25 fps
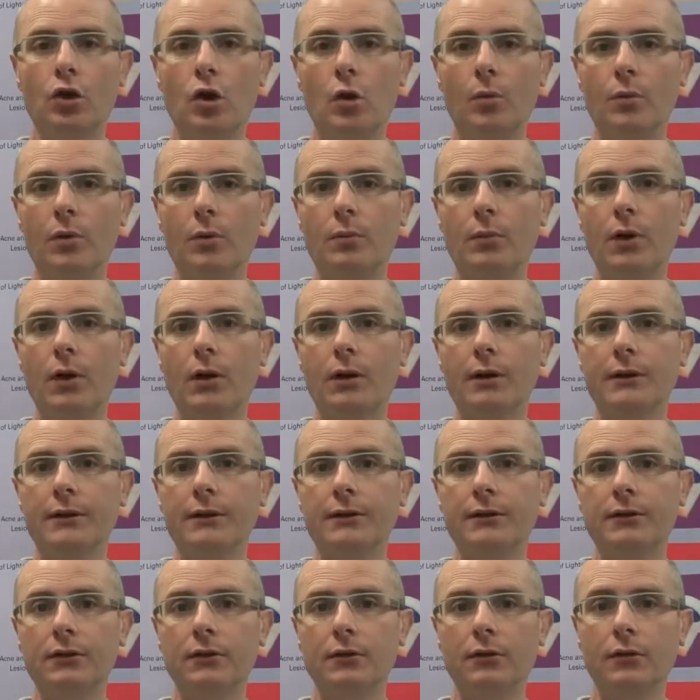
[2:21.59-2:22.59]

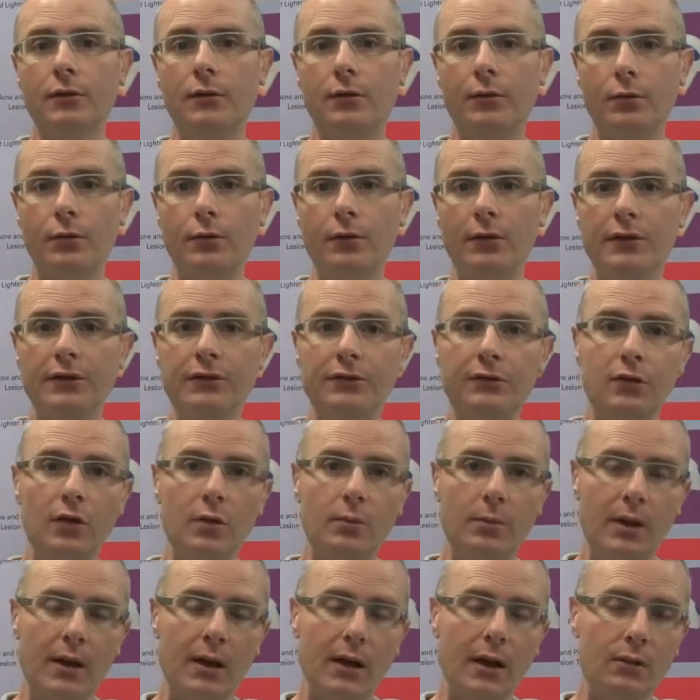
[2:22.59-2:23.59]
compromised through this
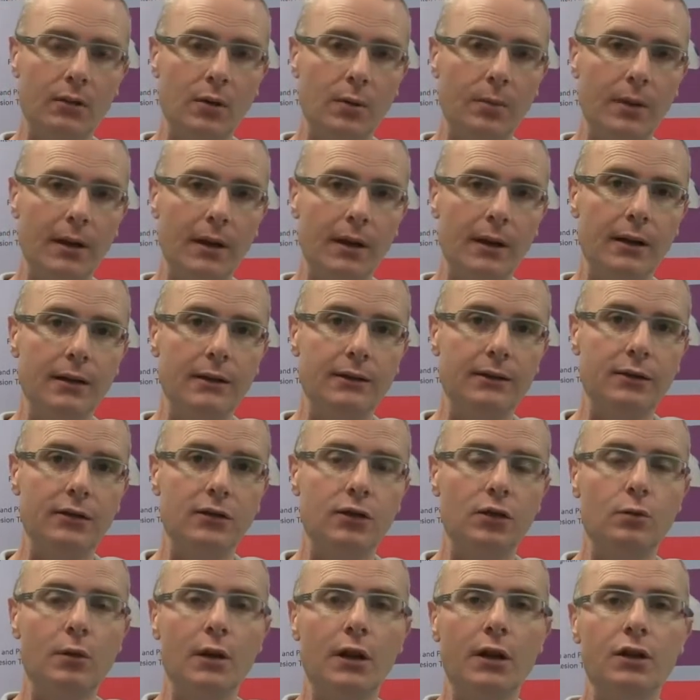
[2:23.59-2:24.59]
third-party repair
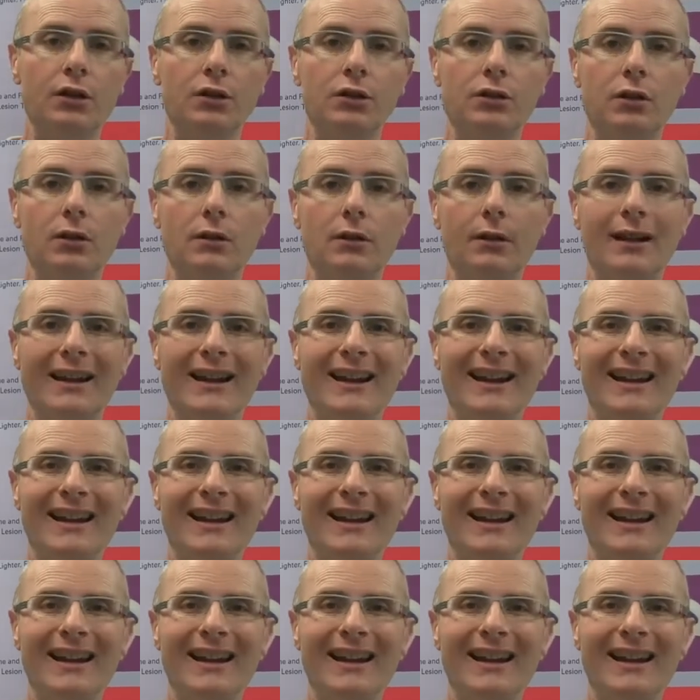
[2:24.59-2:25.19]
situation,